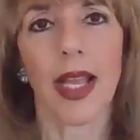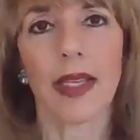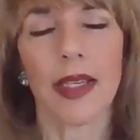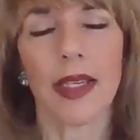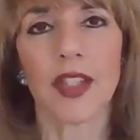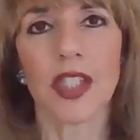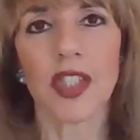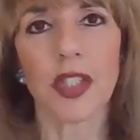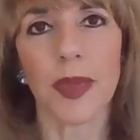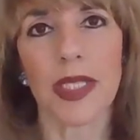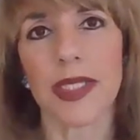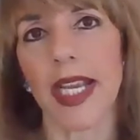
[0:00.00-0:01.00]
and just to
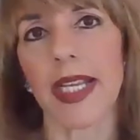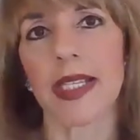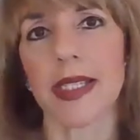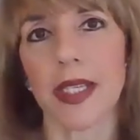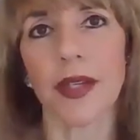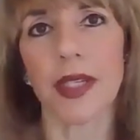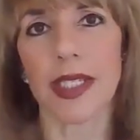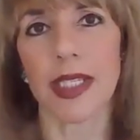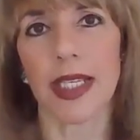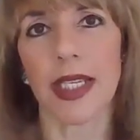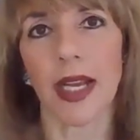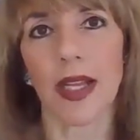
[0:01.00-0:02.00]
be taken
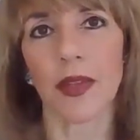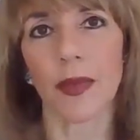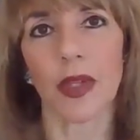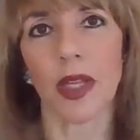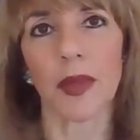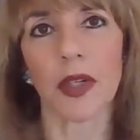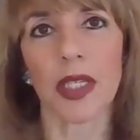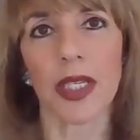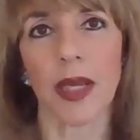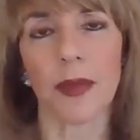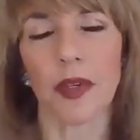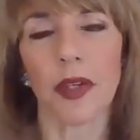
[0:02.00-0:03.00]
seriously. I thought, well, I'm not
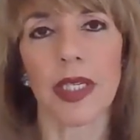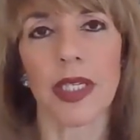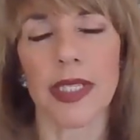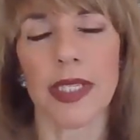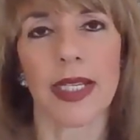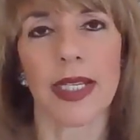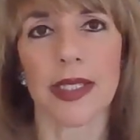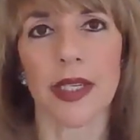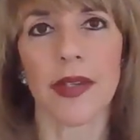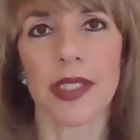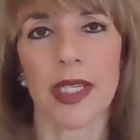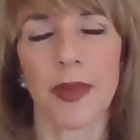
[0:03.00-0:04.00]
getting taken
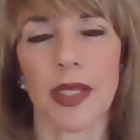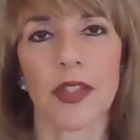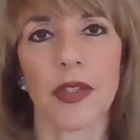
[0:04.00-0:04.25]
seriously. By